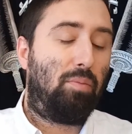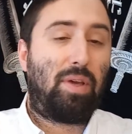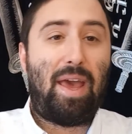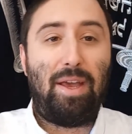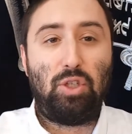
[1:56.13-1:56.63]

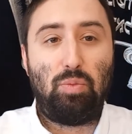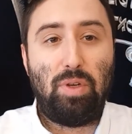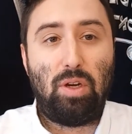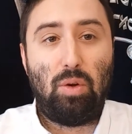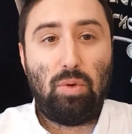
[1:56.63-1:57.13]

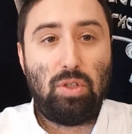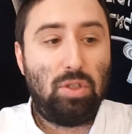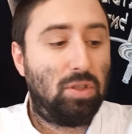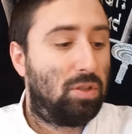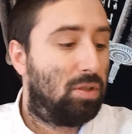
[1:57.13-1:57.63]
Kashmir, which
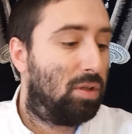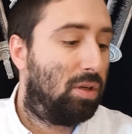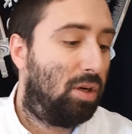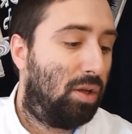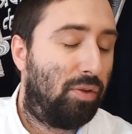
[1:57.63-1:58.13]
is
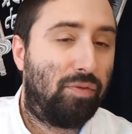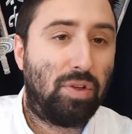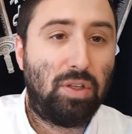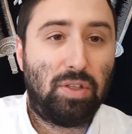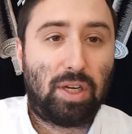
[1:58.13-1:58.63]
the
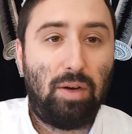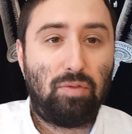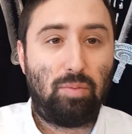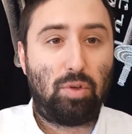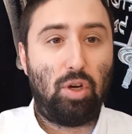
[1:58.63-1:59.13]
fleece that comes
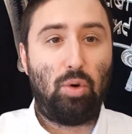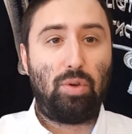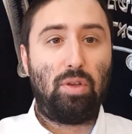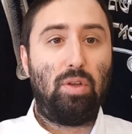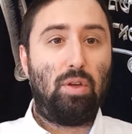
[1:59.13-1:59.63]
from goat,
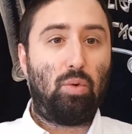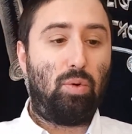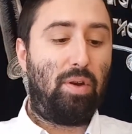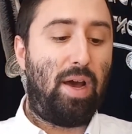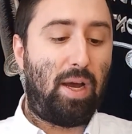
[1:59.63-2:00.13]

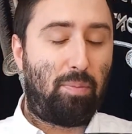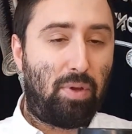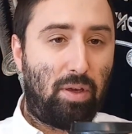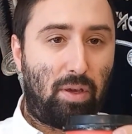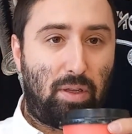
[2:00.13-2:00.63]
would not
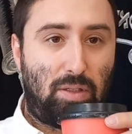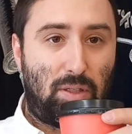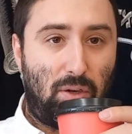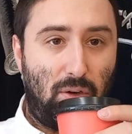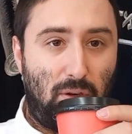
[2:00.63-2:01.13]
be
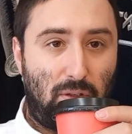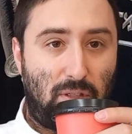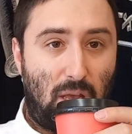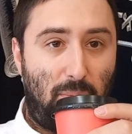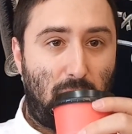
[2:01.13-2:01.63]
considered
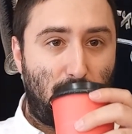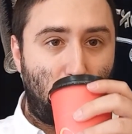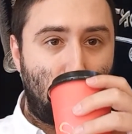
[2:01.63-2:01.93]
semer.